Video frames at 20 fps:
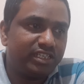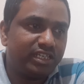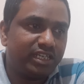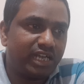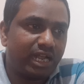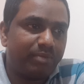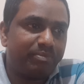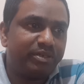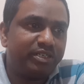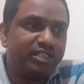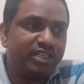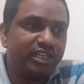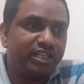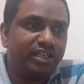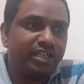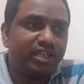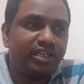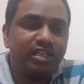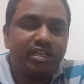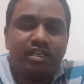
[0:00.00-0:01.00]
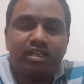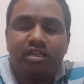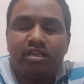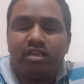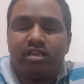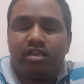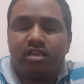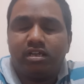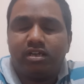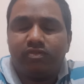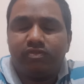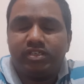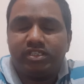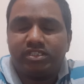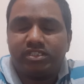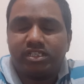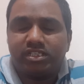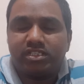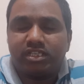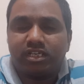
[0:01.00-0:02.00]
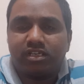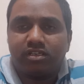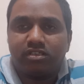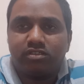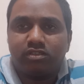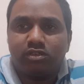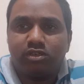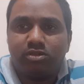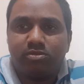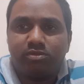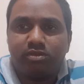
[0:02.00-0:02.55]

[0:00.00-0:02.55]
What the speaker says: rapid shrinking of distance across the globe.